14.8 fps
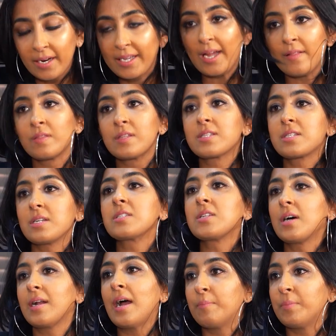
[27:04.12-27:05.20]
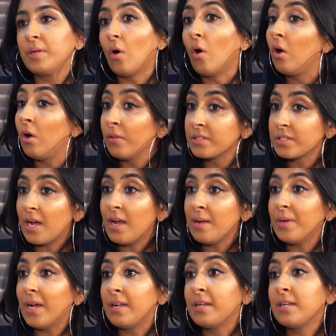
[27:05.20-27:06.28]
Again, this does not happen all the
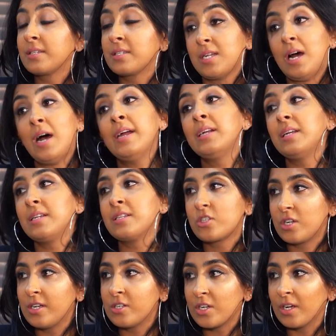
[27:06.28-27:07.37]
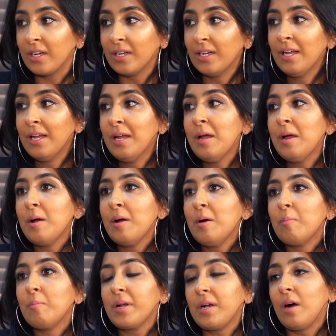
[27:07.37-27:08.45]
time, and the tide is changing.
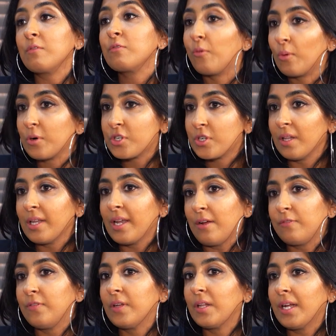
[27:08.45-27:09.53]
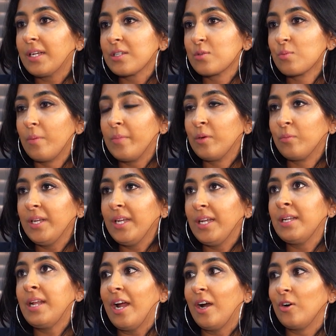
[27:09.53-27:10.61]
But unfortunately, I feel like as women, we
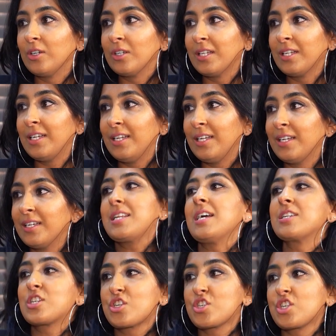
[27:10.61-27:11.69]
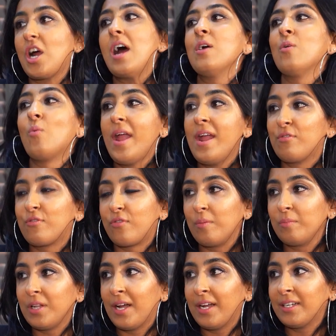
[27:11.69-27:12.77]
inherently tend to shy away
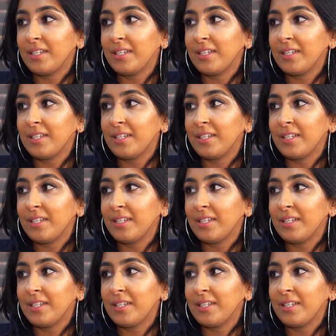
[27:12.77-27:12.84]
from